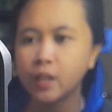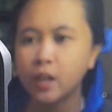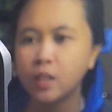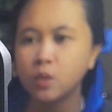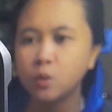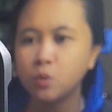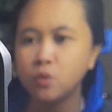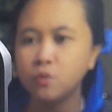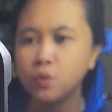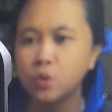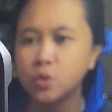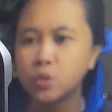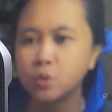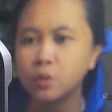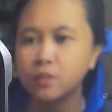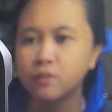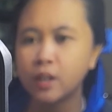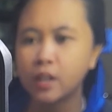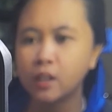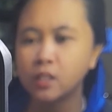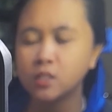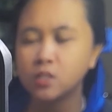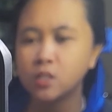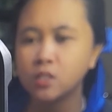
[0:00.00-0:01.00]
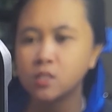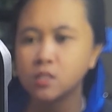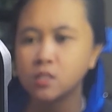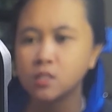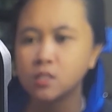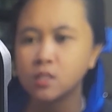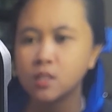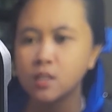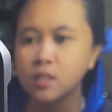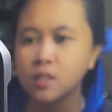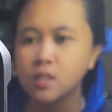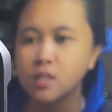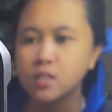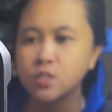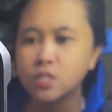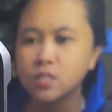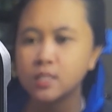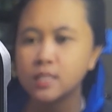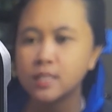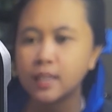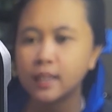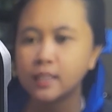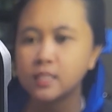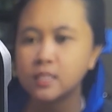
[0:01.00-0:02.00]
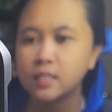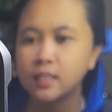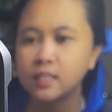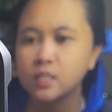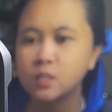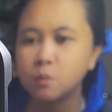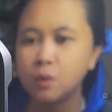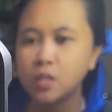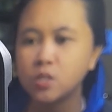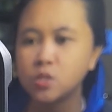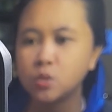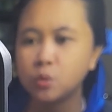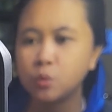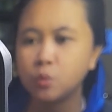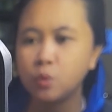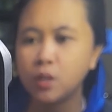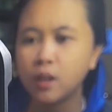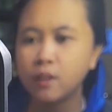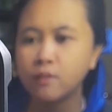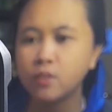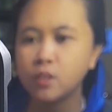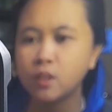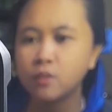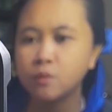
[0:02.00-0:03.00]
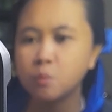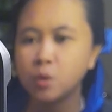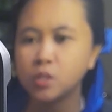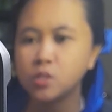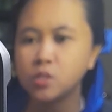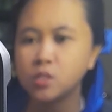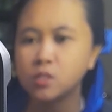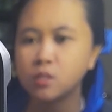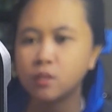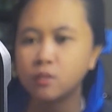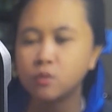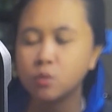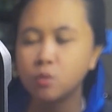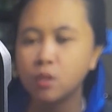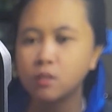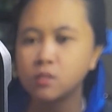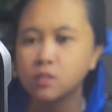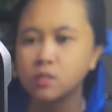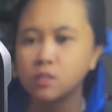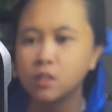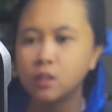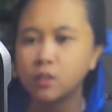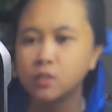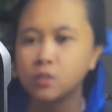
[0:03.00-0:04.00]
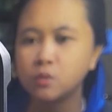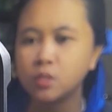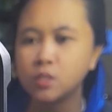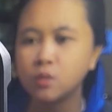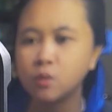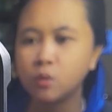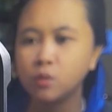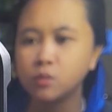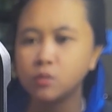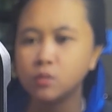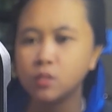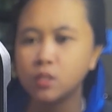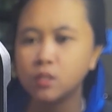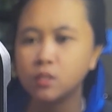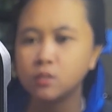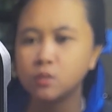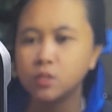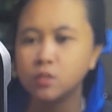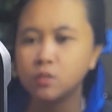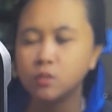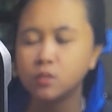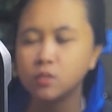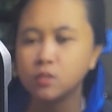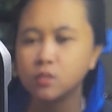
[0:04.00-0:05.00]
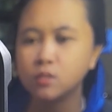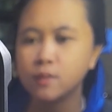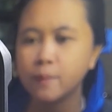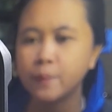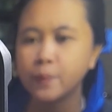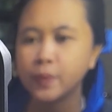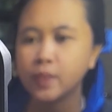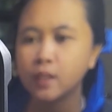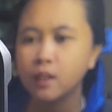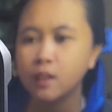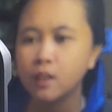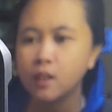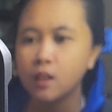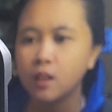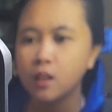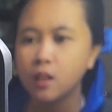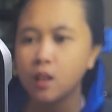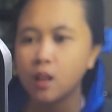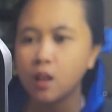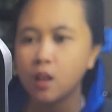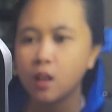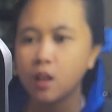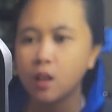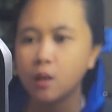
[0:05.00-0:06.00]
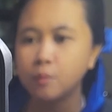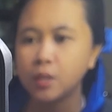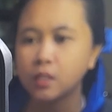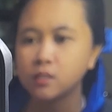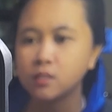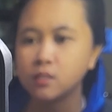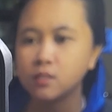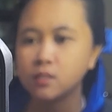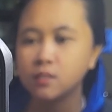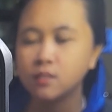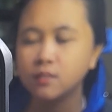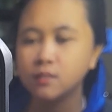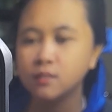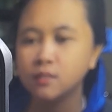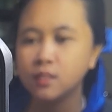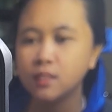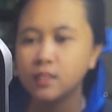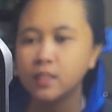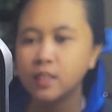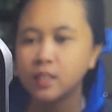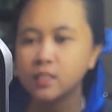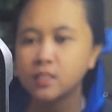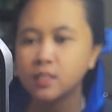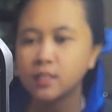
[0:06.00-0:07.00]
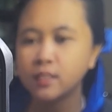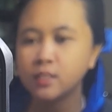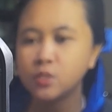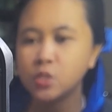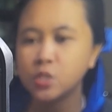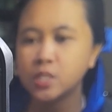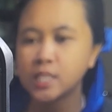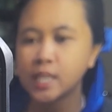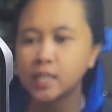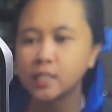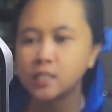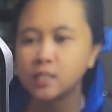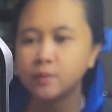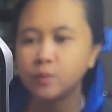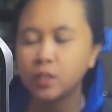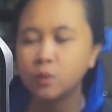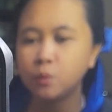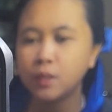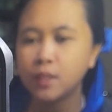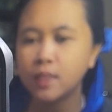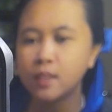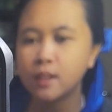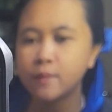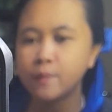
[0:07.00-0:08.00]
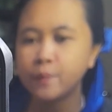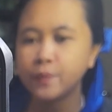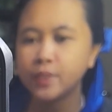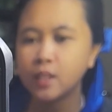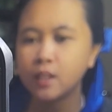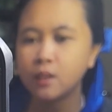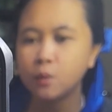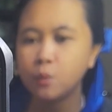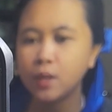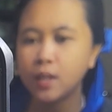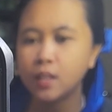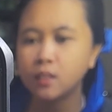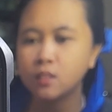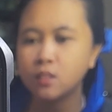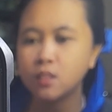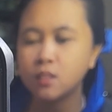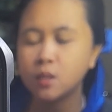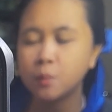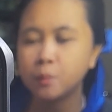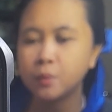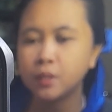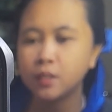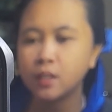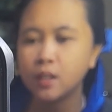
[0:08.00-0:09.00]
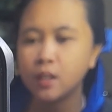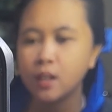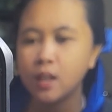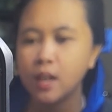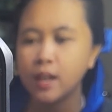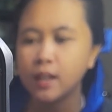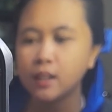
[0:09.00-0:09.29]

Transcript: I know the future and Violet doesn't. Just in case, let's make sure we have enough budget of 2,100 gold and 100 gold. Plus. Yes, I understand. And with that, we ended the topic.